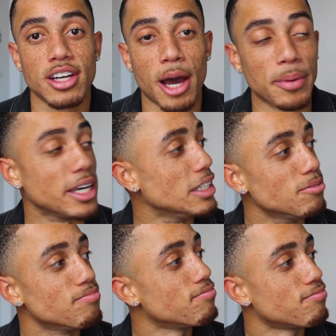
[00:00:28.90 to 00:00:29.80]
I
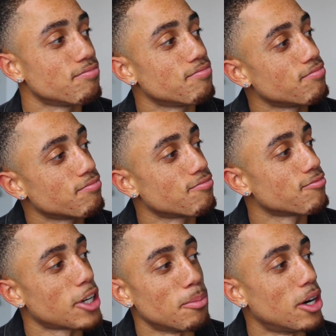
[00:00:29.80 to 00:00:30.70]
mean,
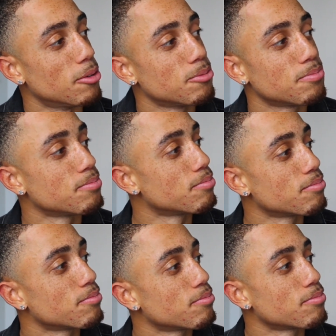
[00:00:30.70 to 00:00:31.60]
come on.
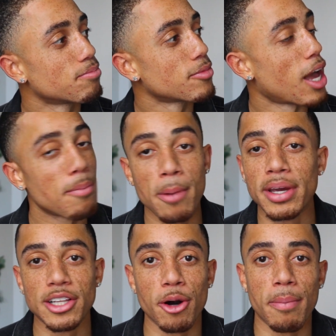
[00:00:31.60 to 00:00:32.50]
I might
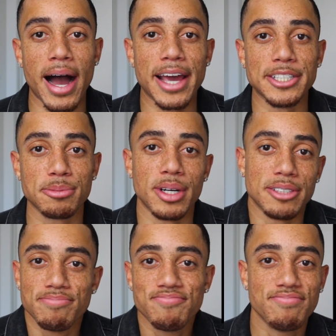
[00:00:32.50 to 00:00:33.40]
be a little biased,
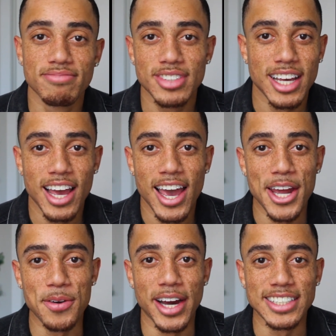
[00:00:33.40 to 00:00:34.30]
but
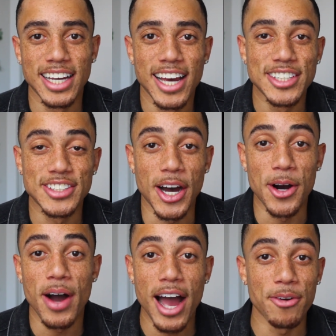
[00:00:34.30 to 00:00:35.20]
anyways,
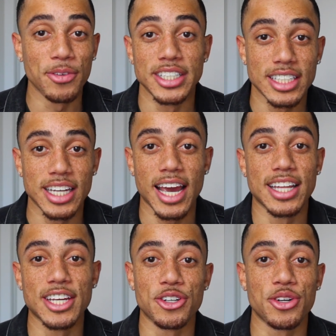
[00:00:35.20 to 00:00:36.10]
so I recently
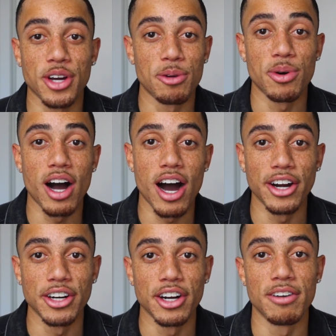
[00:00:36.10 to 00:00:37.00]
had the incredible
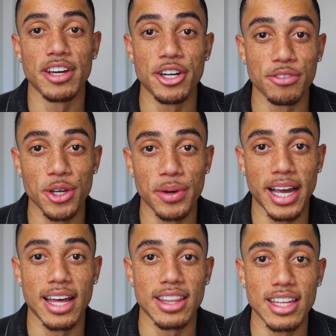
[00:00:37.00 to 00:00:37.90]
honor of
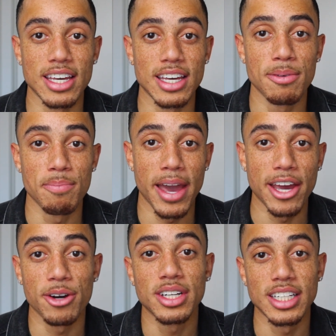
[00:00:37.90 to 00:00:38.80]
interviewing at the
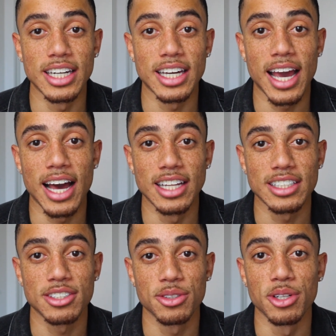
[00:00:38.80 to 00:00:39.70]
Mayo Clinic
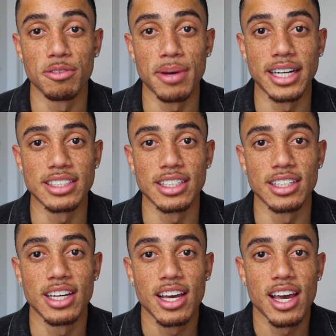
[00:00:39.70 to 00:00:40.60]
Alix School of
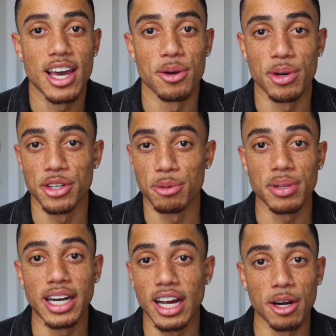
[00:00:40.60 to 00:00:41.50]
Medicine. And whether you're
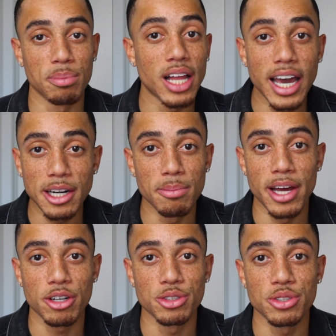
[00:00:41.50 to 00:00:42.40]
planning on applying to
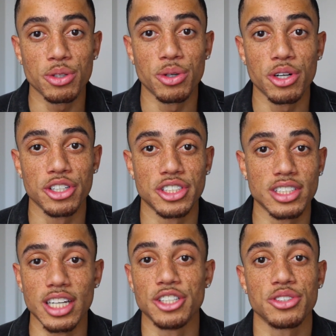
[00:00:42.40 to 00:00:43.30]
medical school or
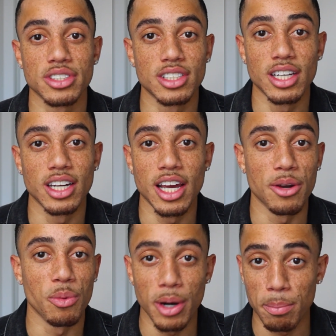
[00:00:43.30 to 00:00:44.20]
just interested
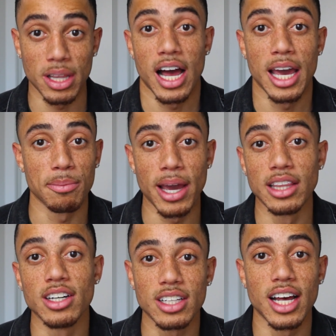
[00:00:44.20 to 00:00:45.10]
in what applying may
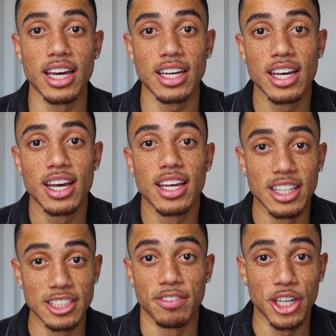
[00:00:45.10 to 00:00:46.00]
look like,
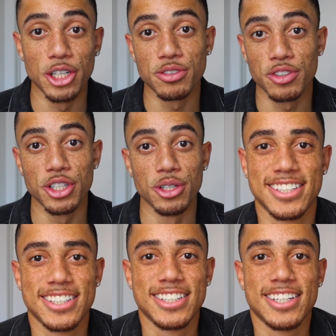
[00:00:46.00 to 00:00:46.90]
this video's for you.
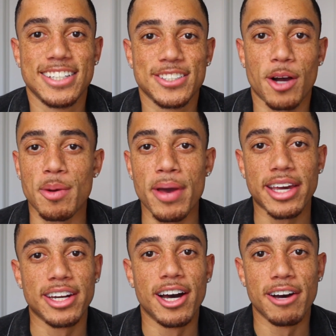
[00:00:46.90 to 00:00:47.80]
So I'll be
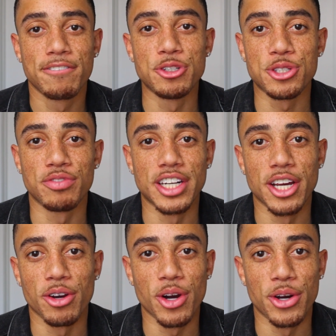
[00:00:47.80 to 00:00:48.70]
making a future
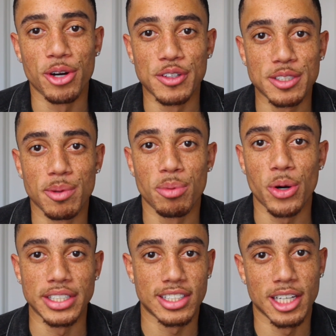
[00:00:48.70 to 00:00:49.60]
video going over some
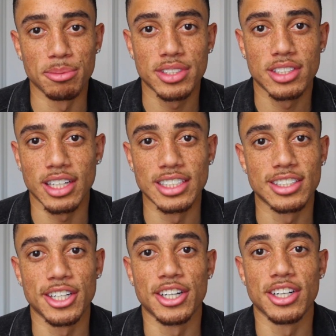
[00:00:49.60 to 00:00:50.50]
important tips to
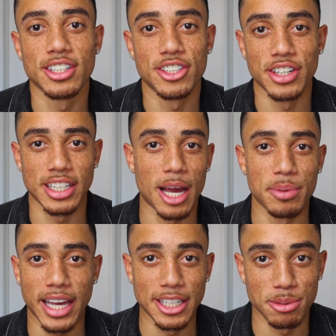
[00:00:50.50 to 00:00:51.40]
consider during the
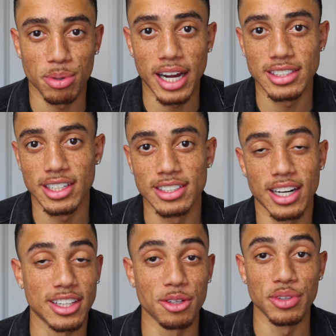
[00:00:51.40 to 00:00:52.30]
application process
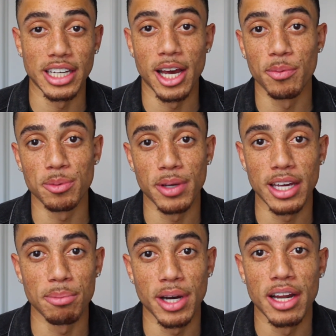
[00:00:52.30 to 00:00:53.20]
that I think really helped
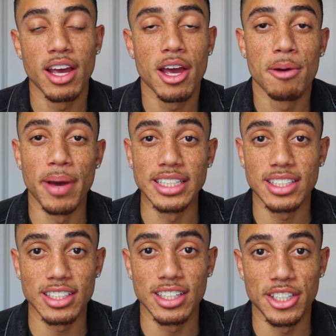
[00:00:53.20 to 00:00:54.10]
me. But
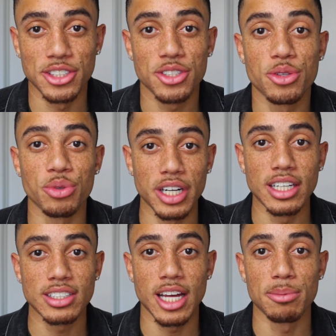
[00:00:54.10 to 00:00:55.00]
basically there's three
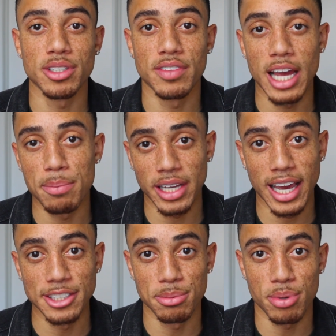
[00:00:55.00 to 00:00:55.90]
steps of the
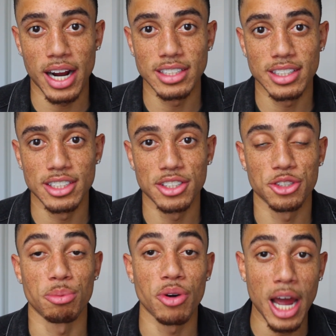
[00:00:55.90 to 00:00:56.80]
application process. There's
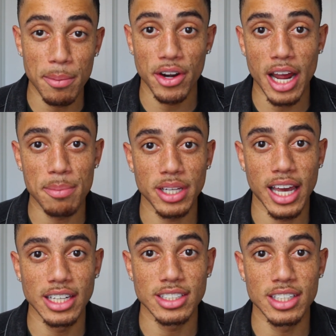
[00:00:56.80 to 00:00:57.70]
your primary
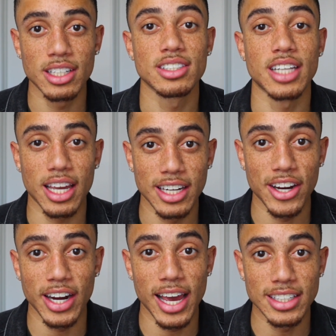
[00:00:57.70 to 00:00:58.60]
application,
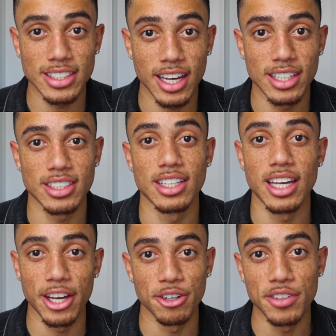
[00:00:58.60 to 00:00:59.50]
secondary essays, and
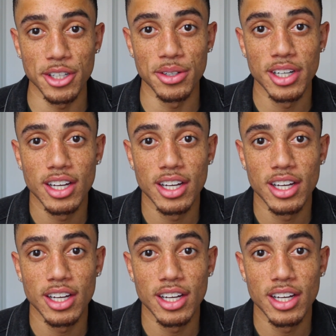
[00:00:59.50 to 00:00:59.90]
the interview.